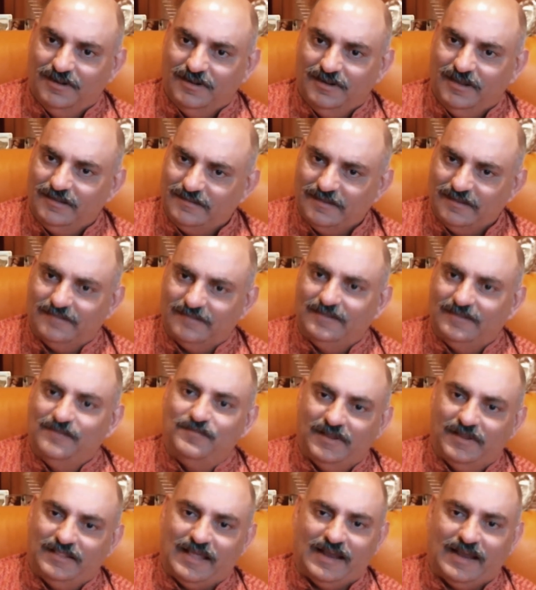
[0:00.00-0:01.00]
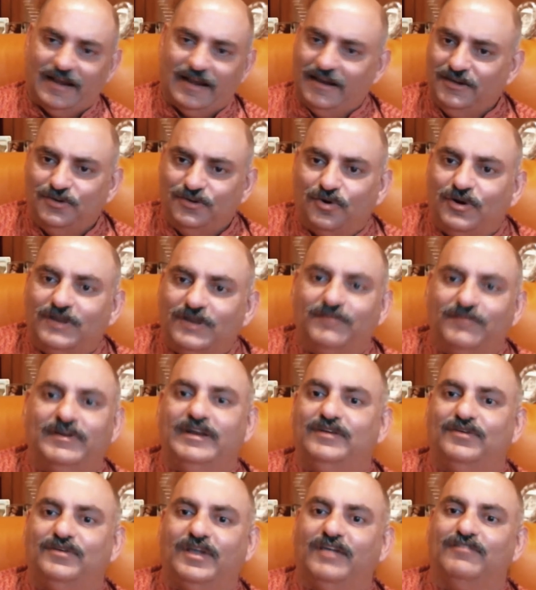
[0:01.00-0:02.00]
It's as simple as that. And you don't even
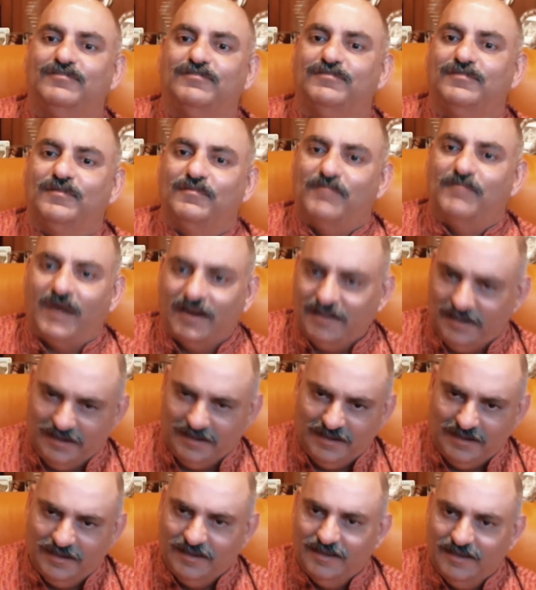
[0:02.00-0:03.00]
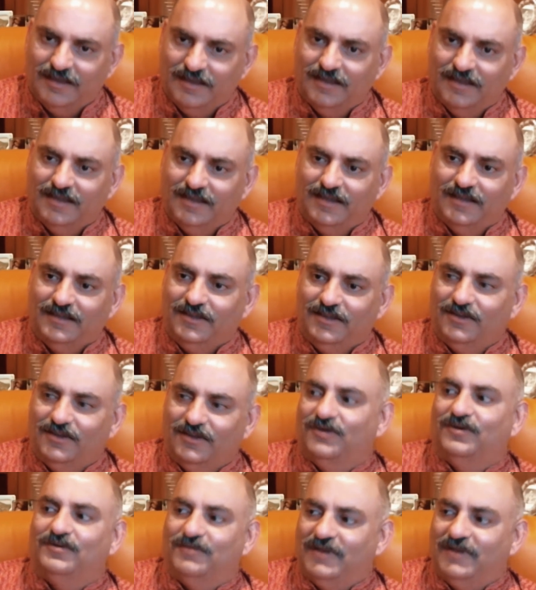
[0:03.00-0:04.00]
need to give money. Yes.
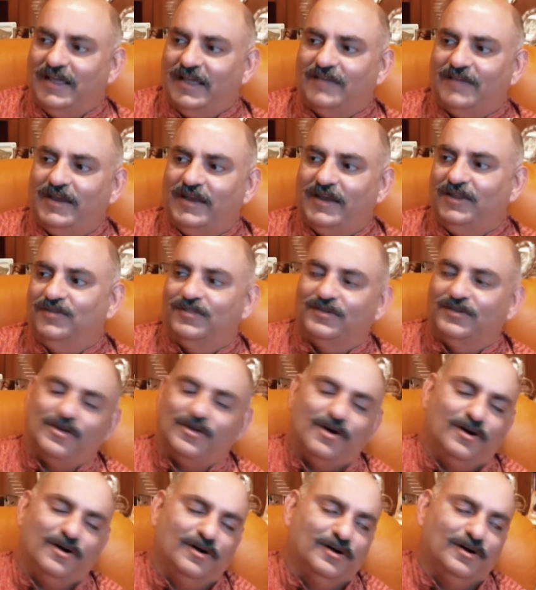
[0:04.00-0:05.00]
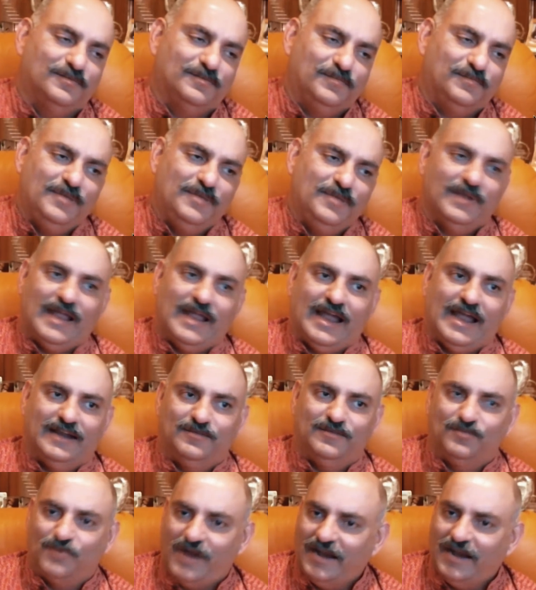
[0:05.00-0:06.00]
Like many of the people
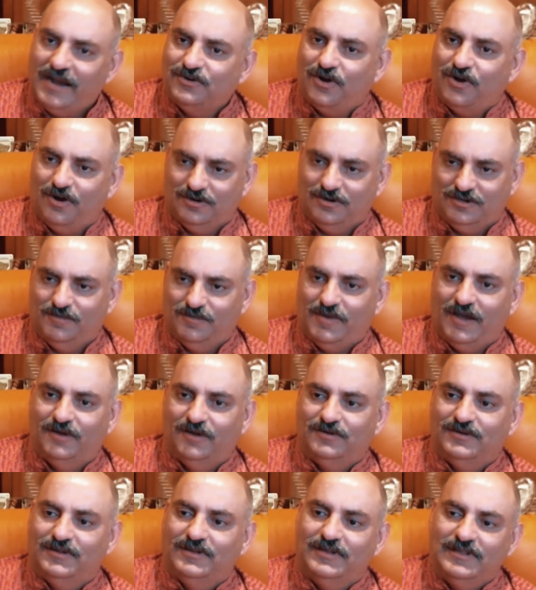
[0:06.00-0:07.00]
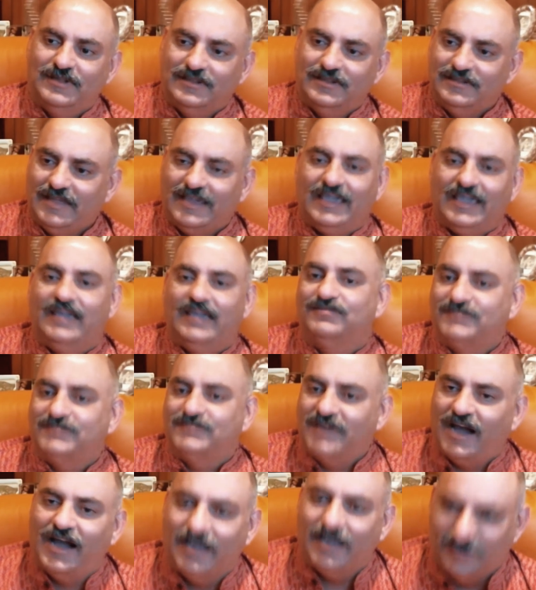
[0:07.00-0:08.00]
Adam Grant talked about, they gave
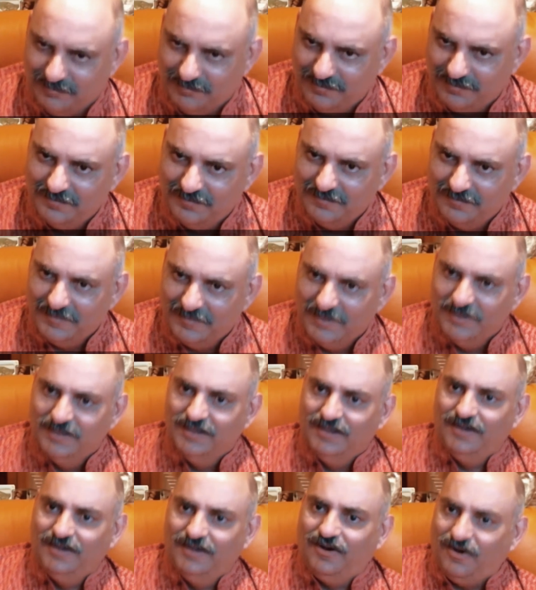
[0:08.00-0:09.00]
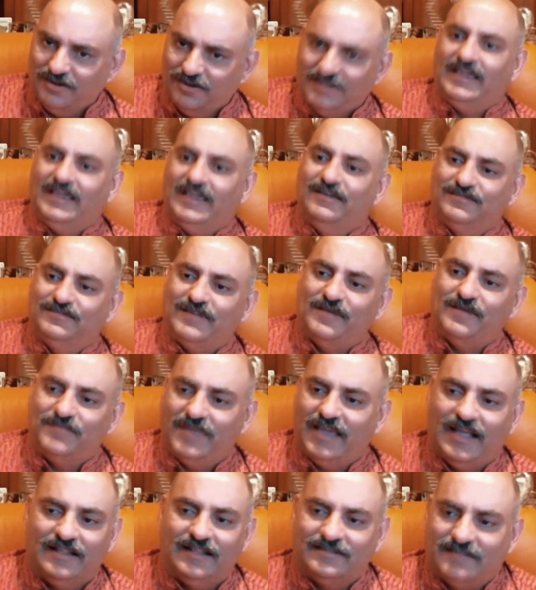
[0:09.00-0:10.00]
time, or they gave
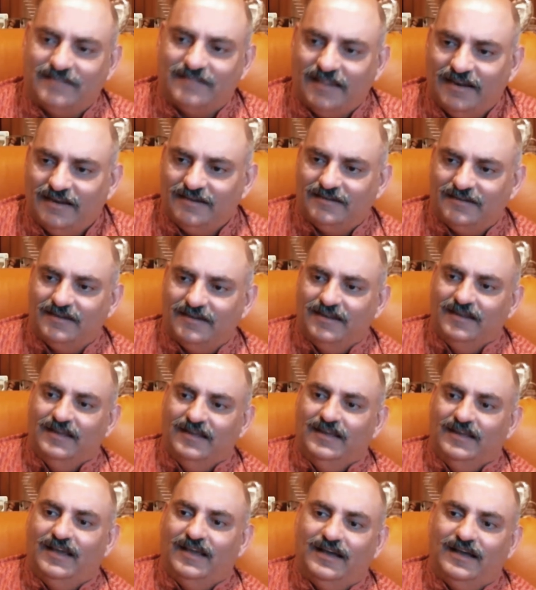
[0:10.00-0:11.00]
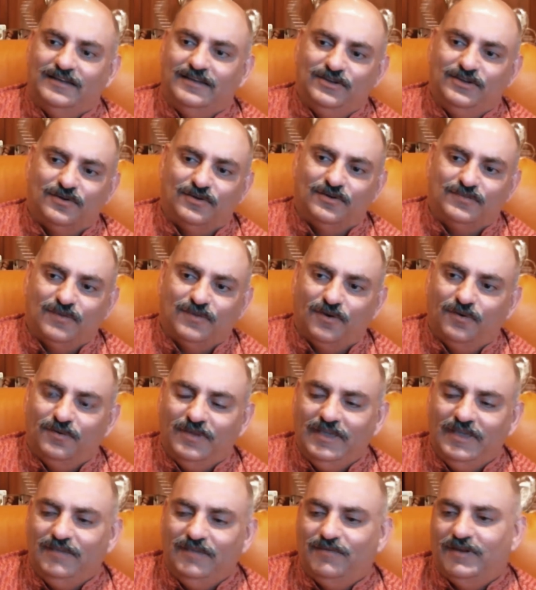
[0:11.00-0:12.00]
something else. They didn't, so
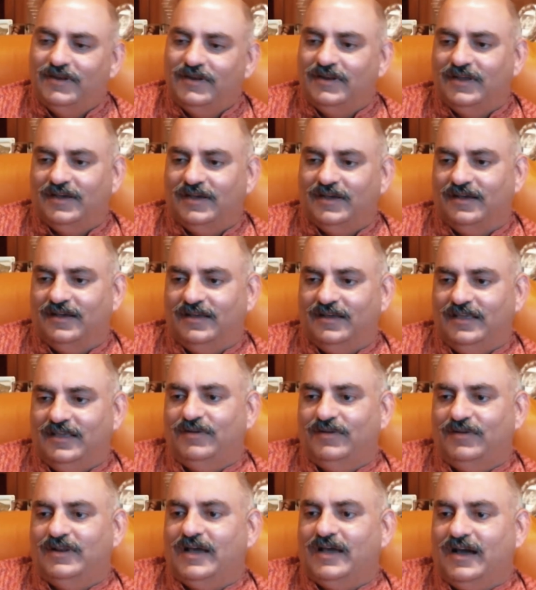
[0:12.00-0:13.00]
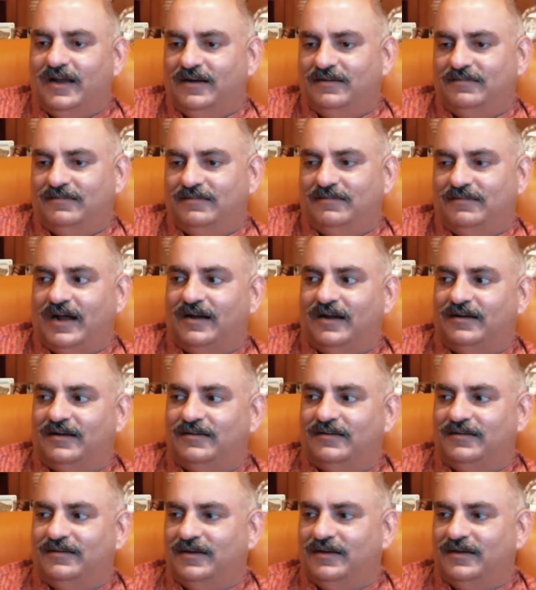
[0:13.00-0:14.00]
even our
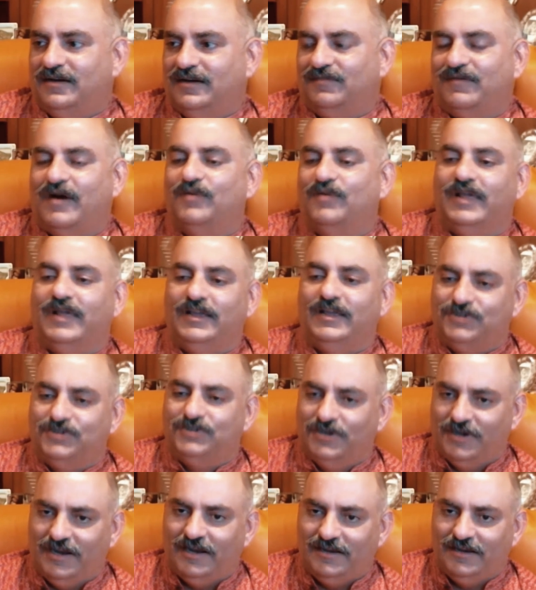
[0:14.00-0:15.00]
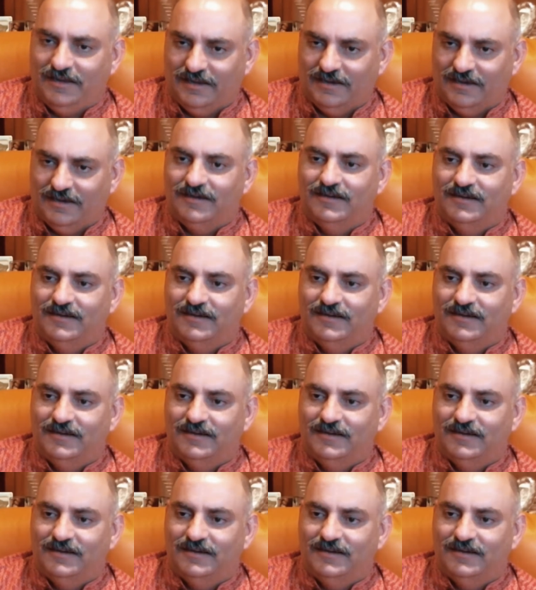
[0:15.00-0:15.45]
foundation in India.